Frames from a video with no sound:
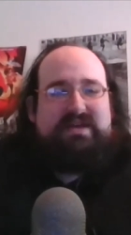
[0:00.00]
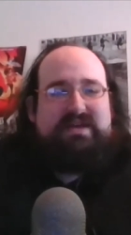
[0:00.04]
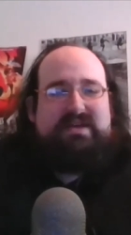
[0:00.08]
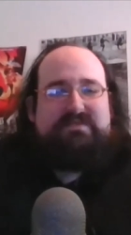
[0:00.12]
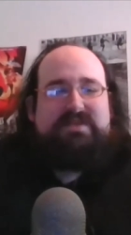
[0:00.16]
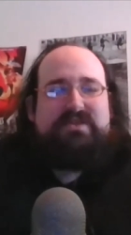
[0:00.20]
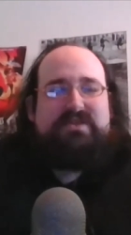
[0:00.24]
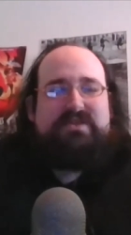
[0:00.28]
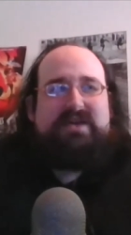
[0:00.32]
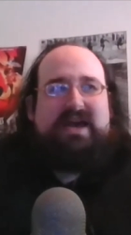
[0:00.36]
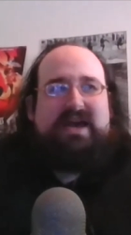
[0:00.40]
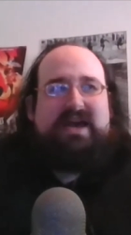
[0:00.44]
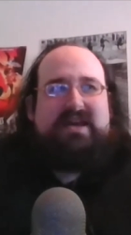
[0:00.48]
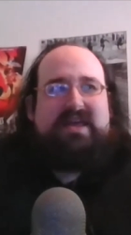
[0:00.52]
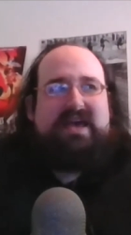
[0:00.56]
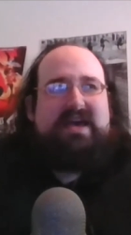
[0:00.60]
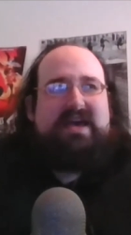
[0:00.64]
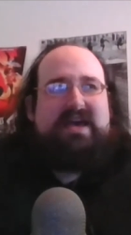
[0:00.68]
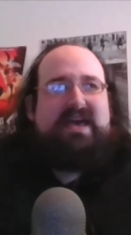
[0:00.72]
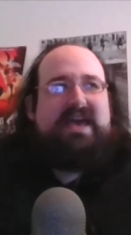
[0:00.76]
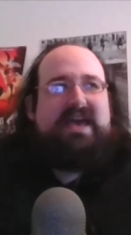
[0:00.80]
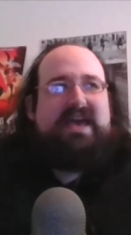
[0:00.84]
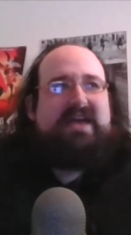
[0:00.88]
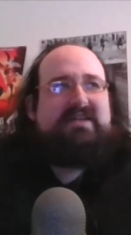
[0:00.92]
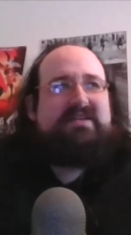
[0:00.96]
And if you're not,
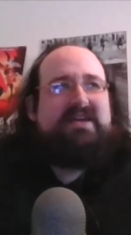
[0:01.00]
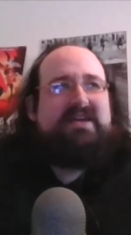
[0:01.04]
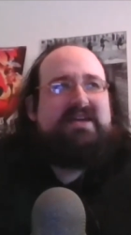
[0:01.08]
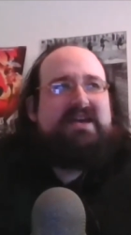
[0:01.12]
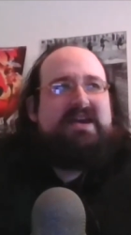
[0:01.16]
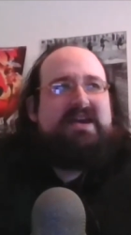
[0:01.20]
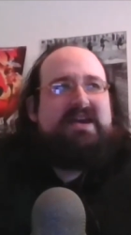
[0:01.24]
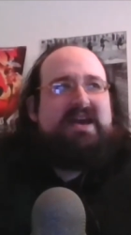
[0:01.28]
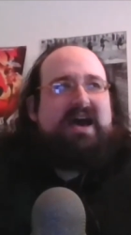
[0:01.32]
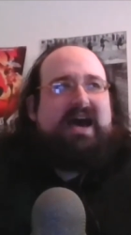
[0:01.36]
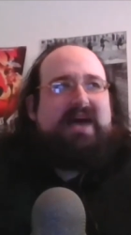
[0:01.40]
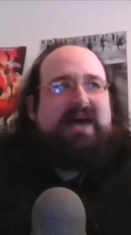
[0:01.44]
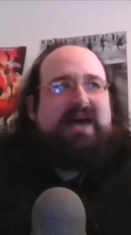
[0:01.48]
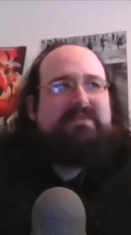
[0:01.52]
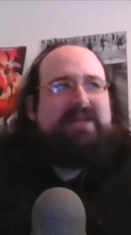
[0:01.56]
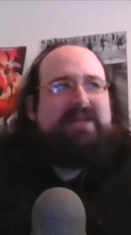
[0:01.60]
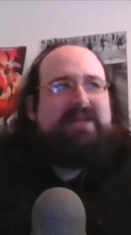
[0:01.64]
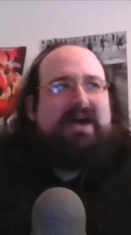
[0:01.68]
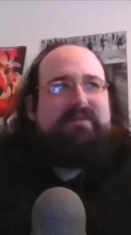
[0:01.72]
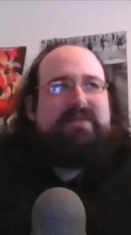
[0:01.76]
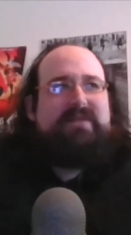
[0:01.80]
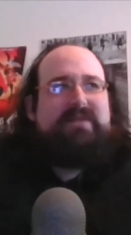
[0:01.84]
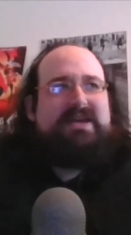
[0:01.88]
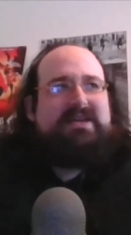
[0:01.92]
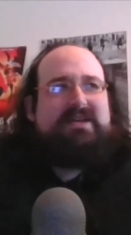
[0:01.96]
ha- and I'm
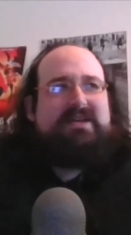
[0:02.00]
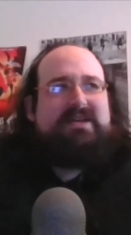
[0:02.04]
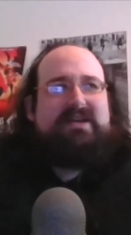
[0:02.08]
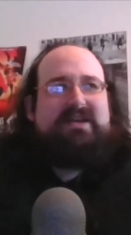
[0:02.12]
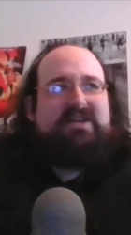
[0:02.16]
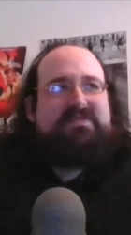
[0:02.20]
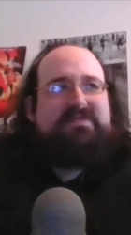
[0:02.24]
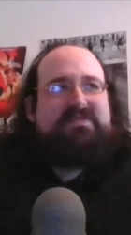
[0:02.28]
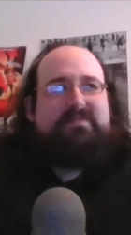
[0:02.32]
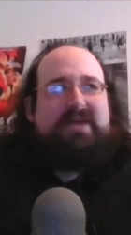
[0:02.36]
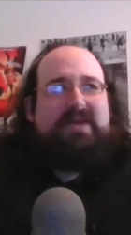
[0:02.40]
not making enough